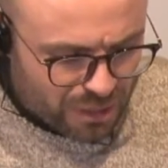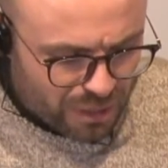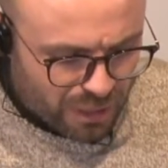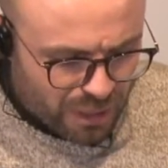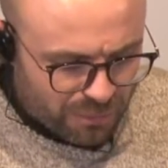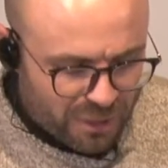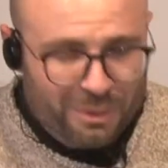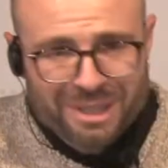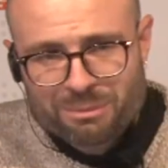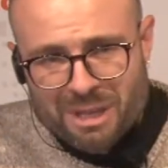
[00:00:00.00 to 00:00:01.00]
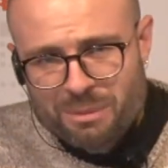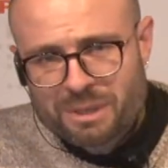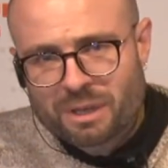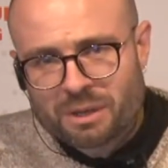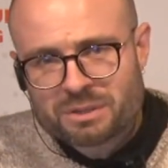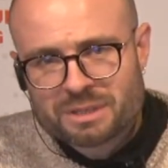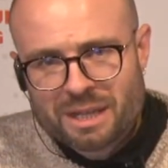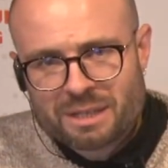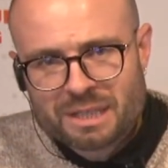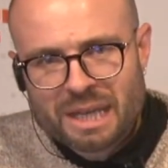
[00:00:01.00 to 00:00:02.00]
that we can maybe understand
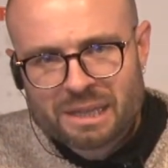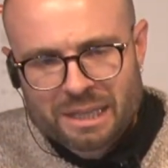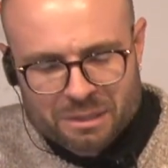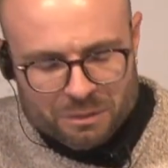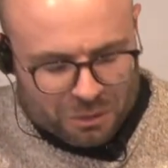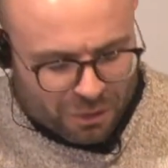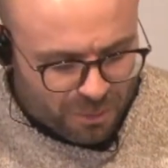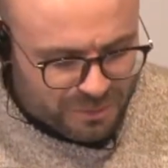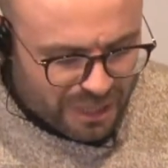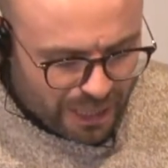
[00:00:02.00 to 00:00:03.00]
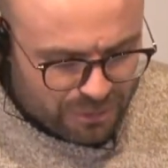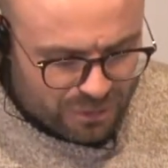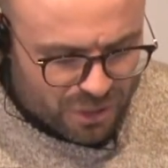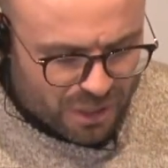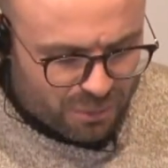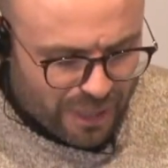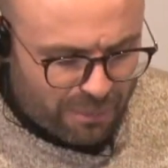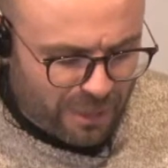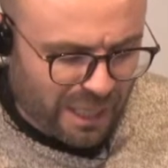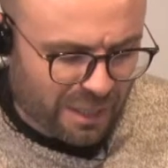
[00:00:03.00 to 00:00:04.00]
in dialectical terms that I'm still trying to wrap
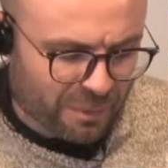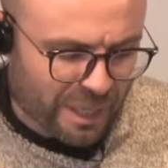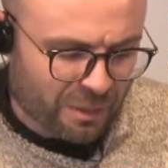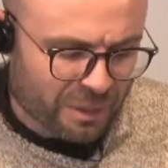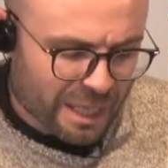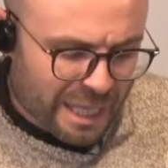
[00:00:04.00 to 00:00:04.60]
my head around